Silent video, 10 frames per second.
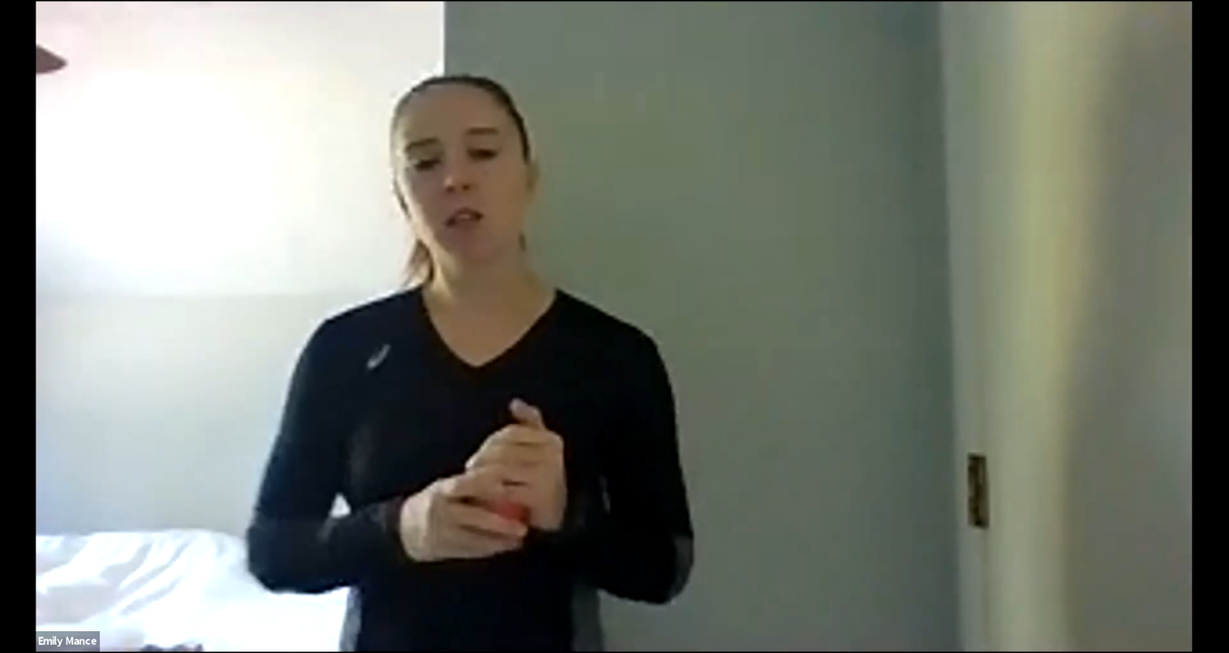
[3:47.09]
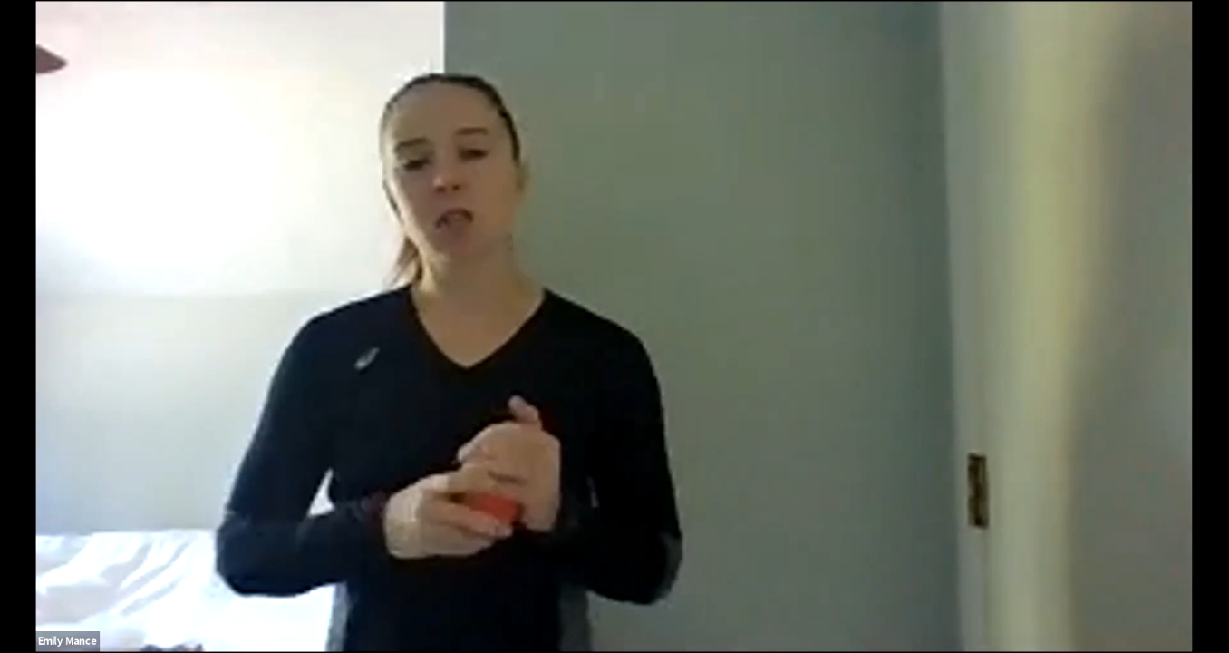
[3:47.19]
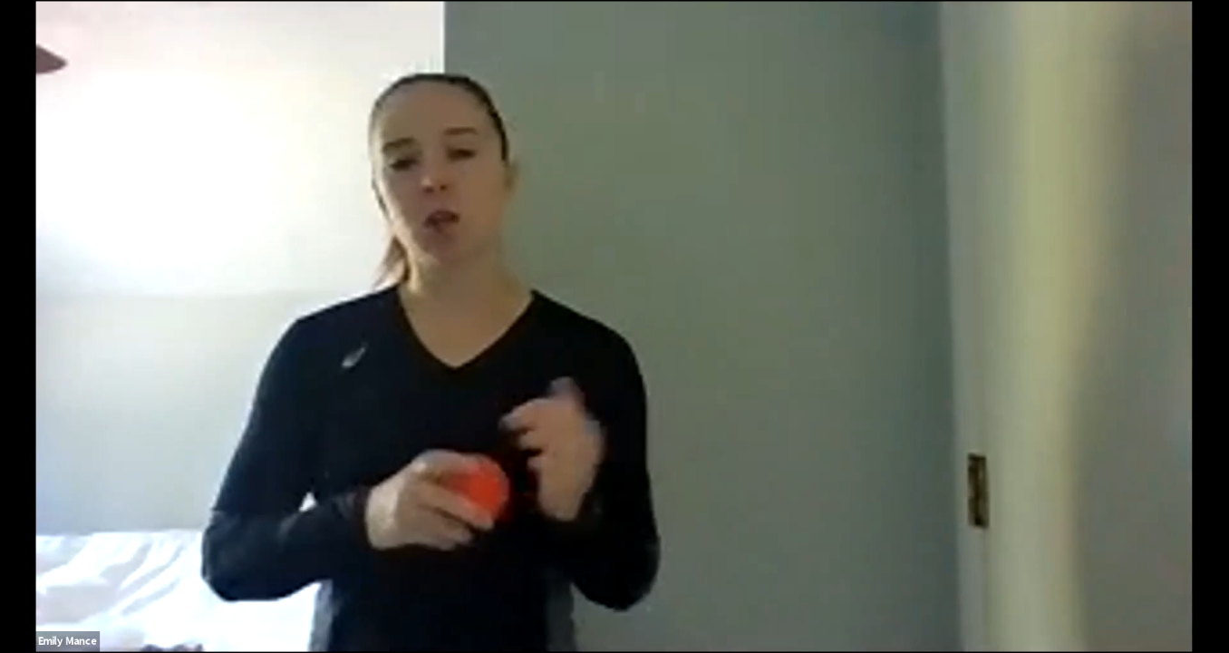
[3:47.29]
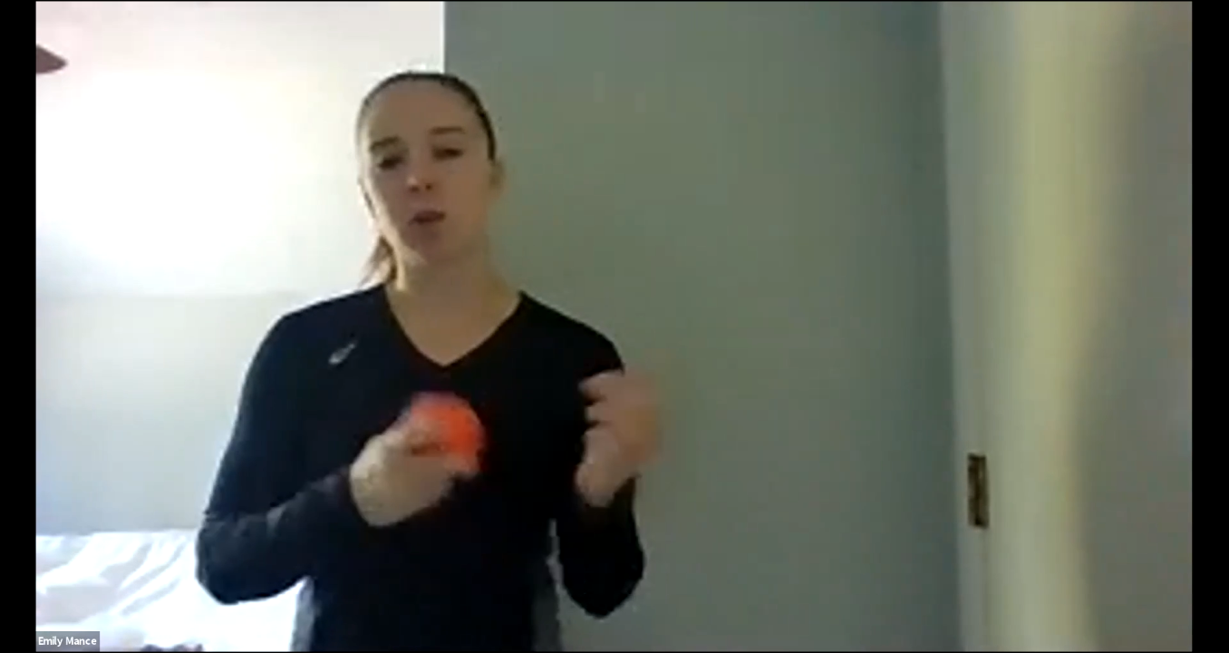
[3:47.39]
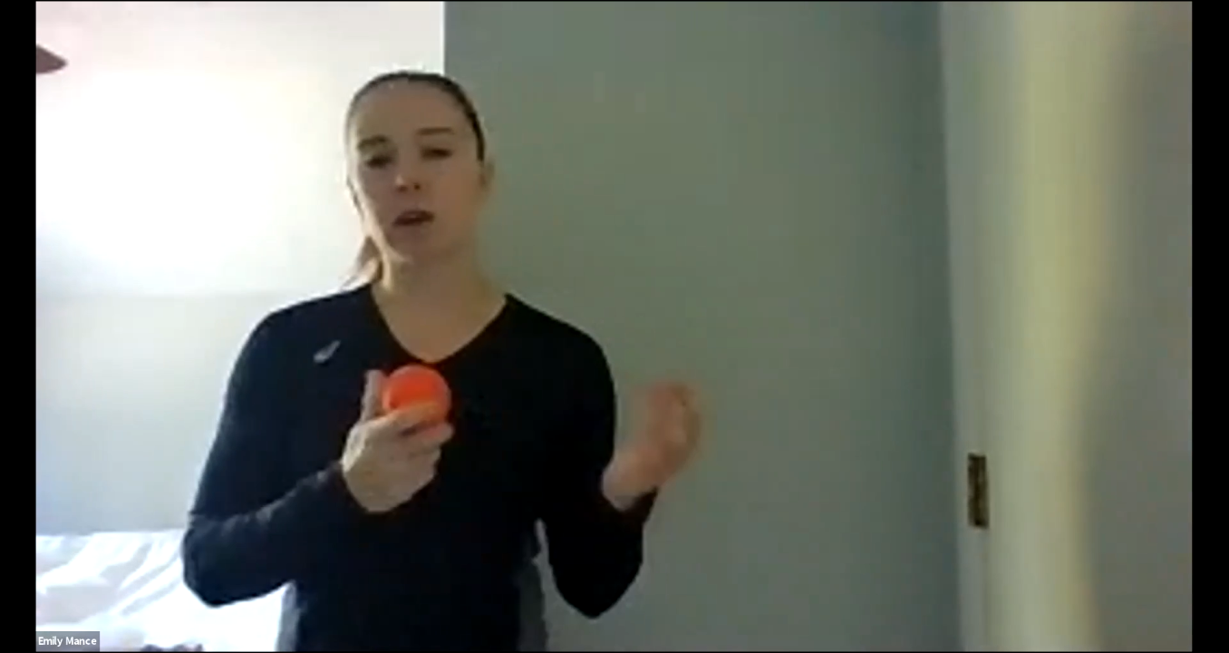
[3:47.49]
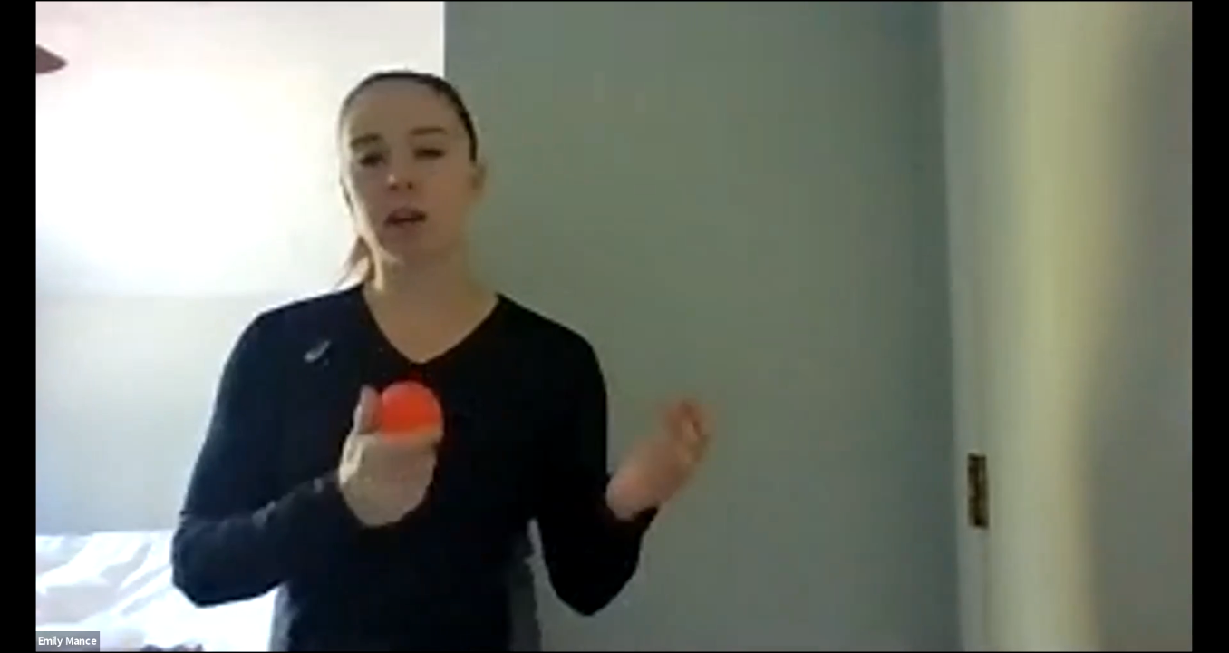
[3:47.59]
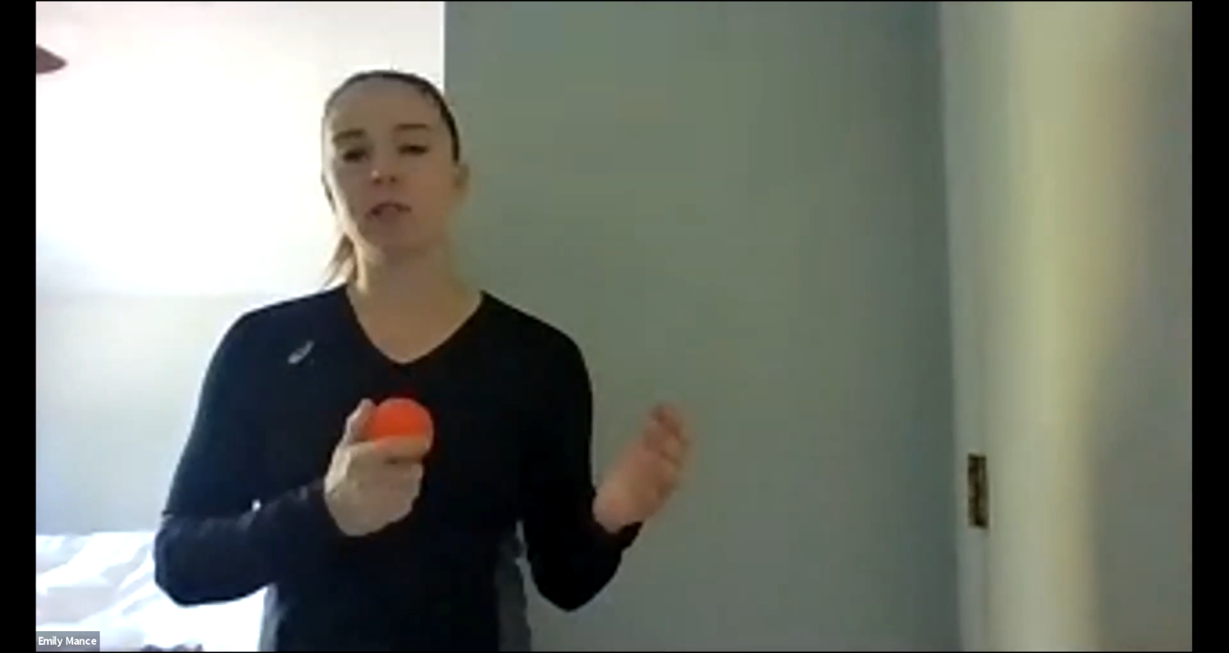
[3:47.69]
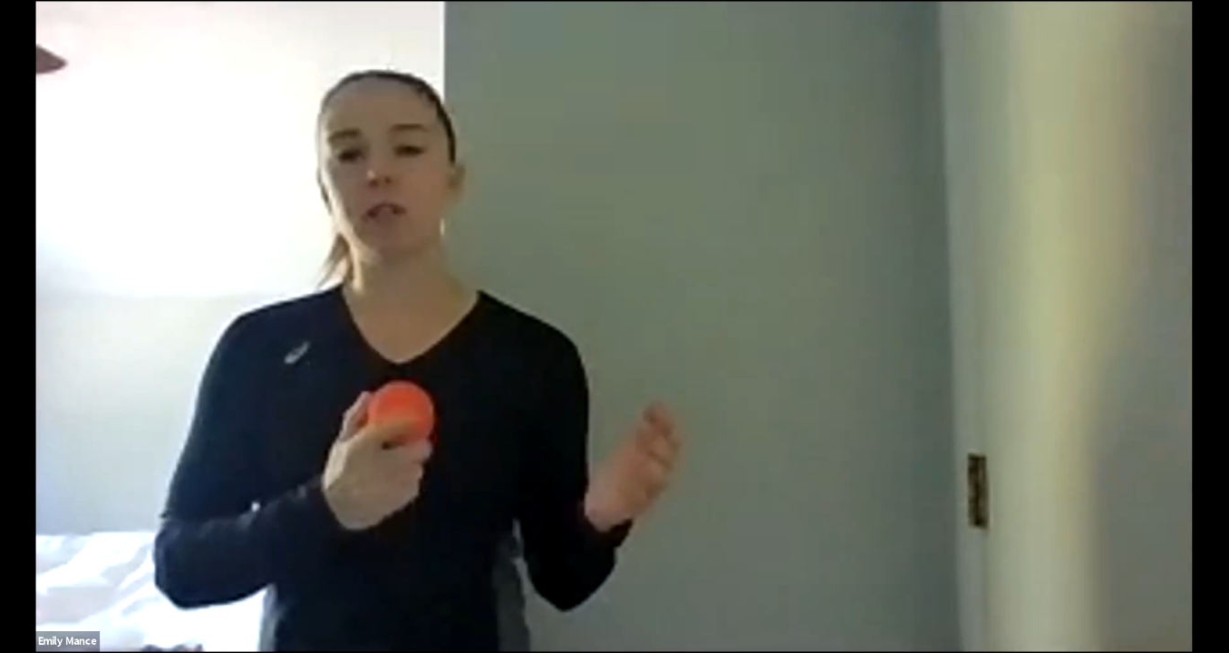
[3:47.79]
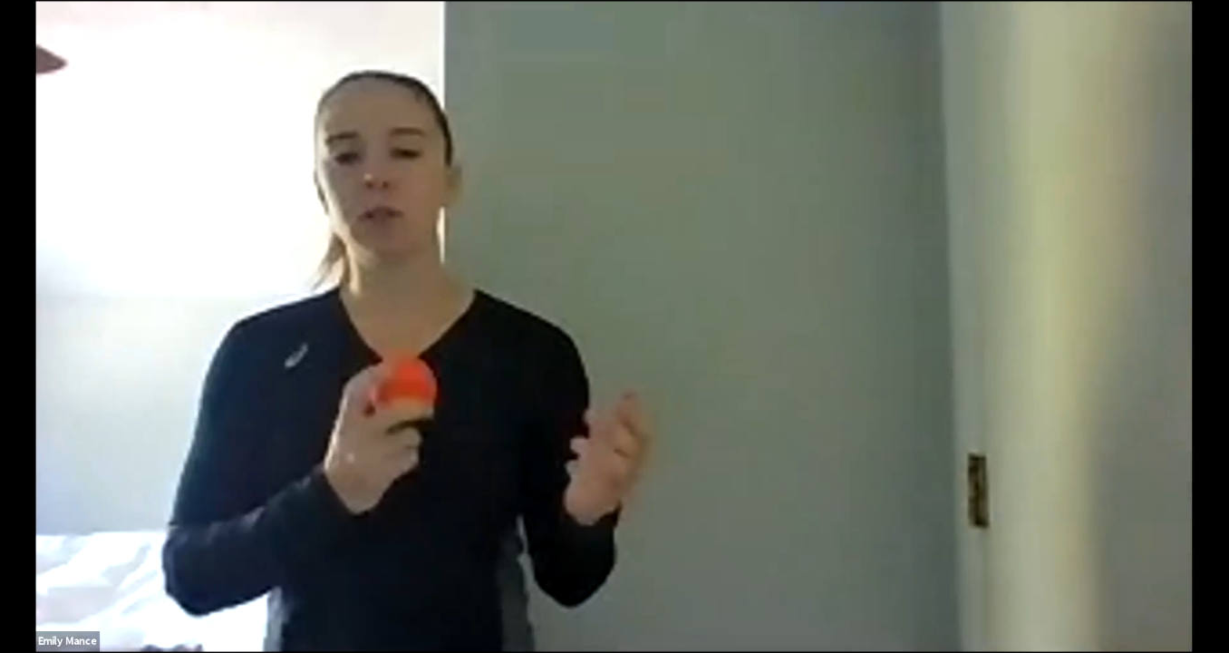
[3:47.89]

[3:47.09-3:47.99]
So what I'll have you